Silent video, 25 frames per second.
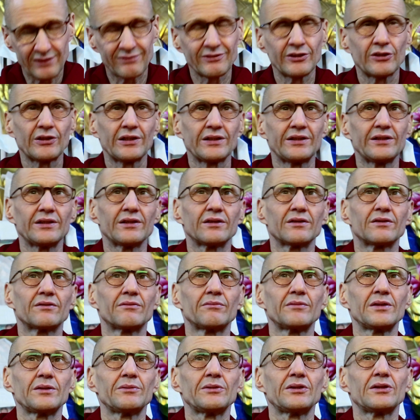I have no idea.
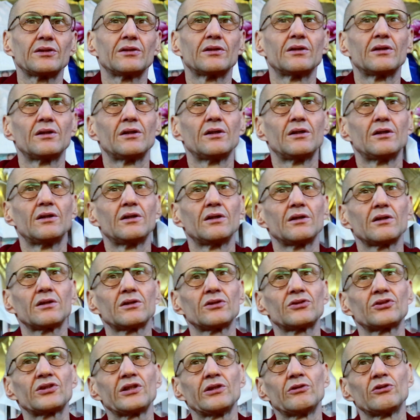
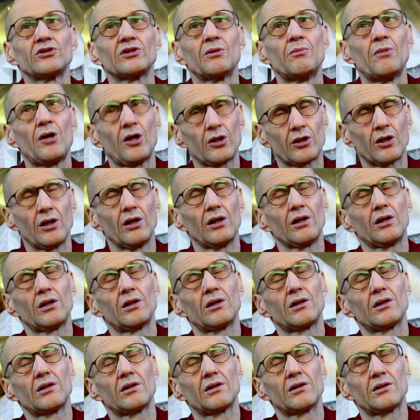She was a model.
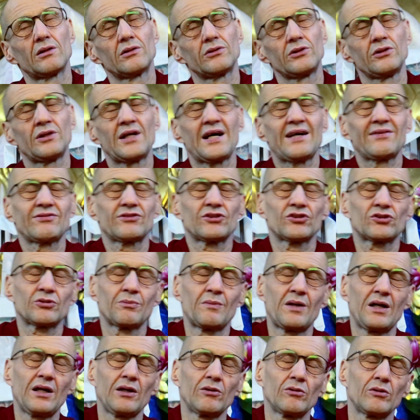She has to
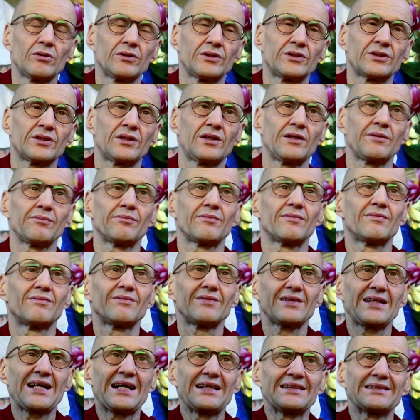smile all the time.
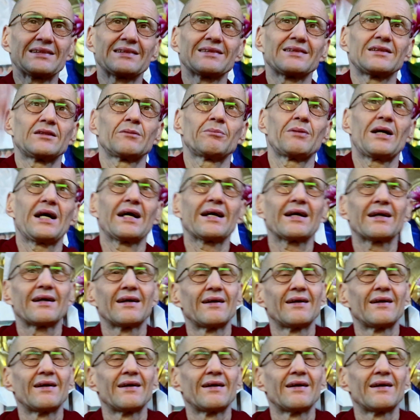Yes, at the back.